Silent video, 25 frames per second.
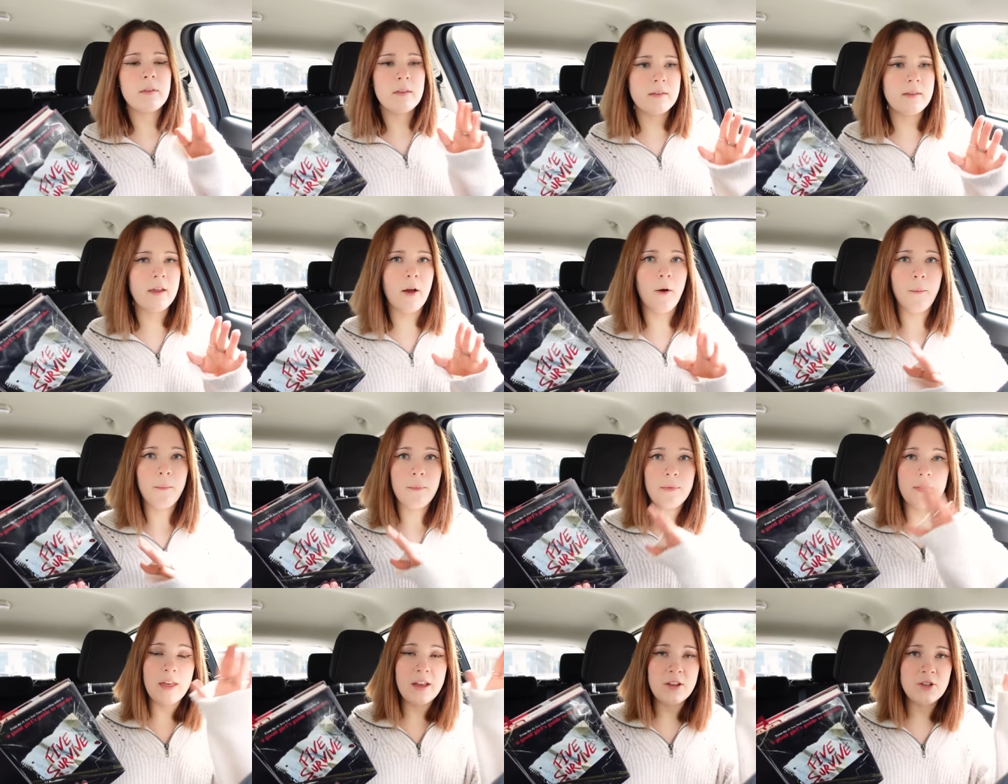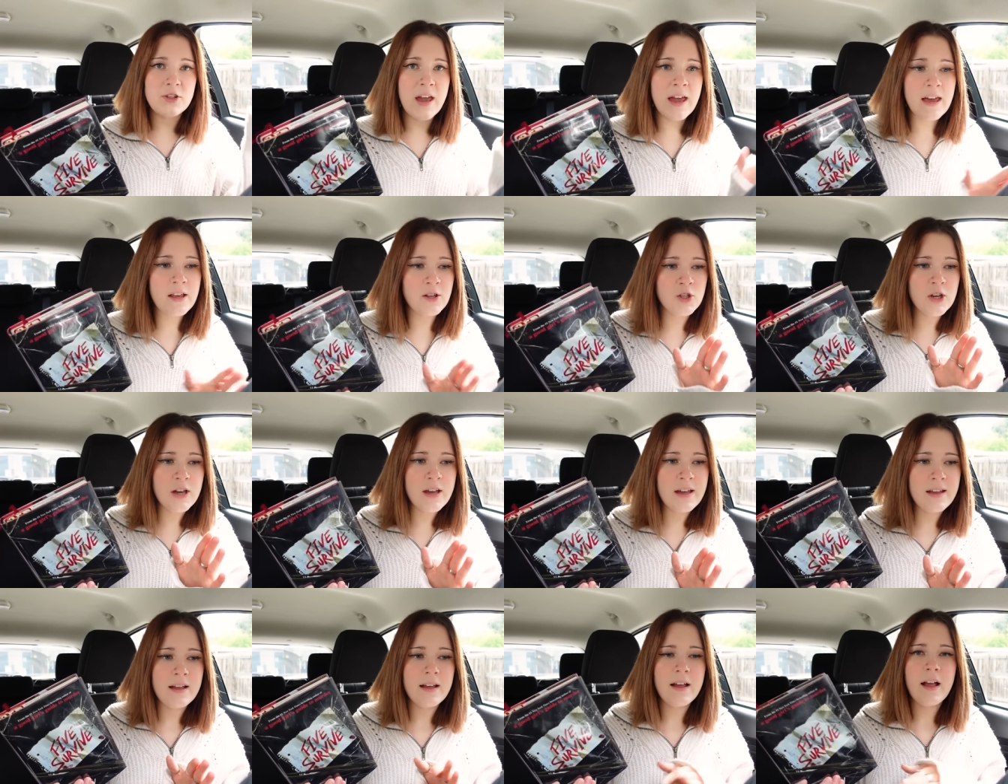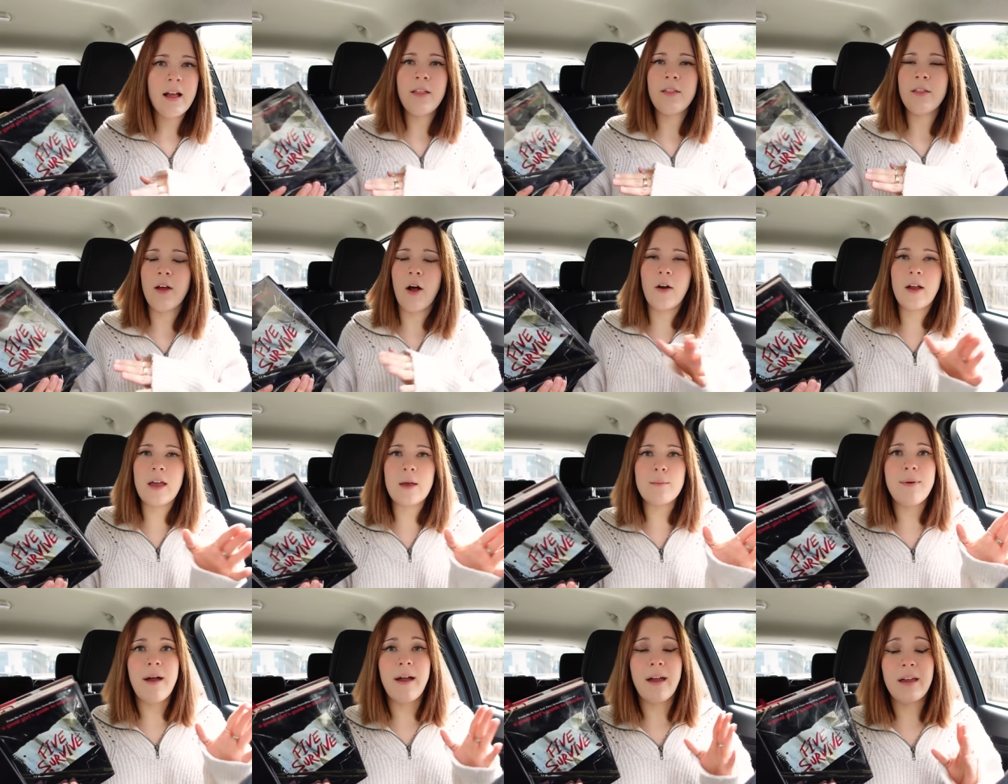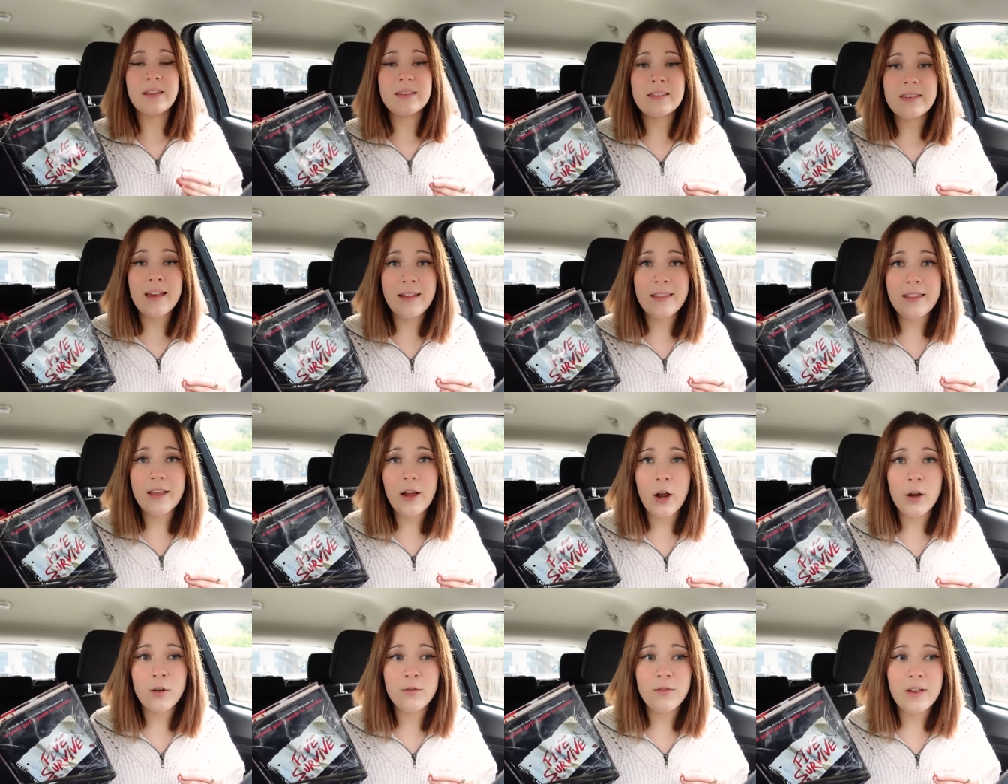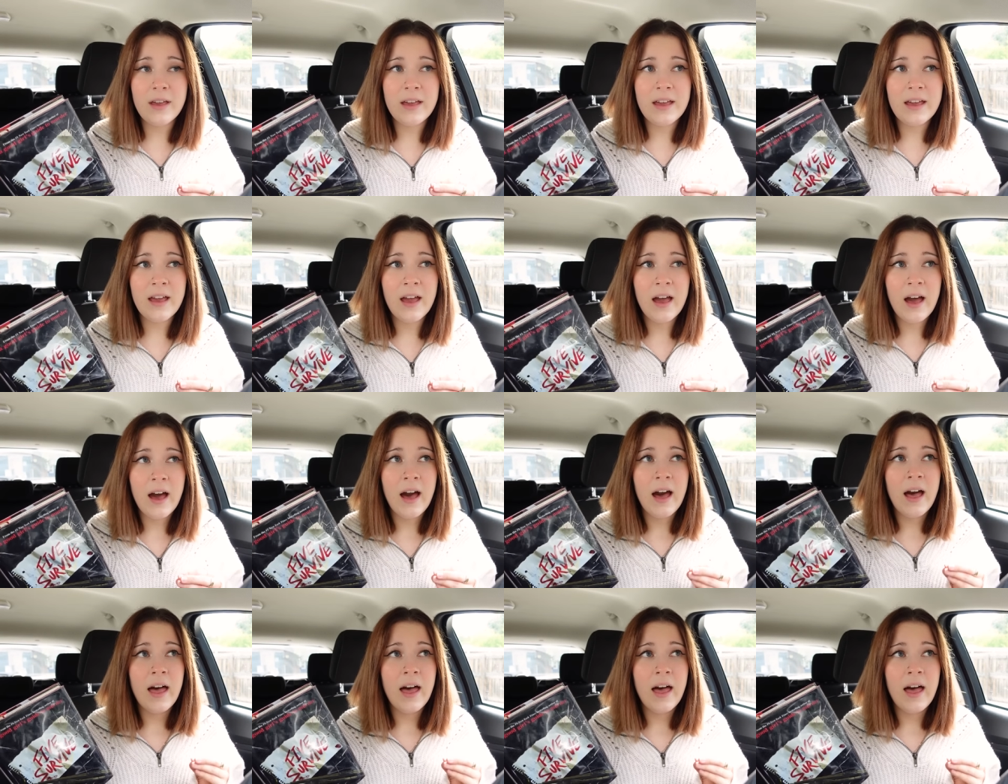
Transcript: So they change it, y'all get back inside the RV,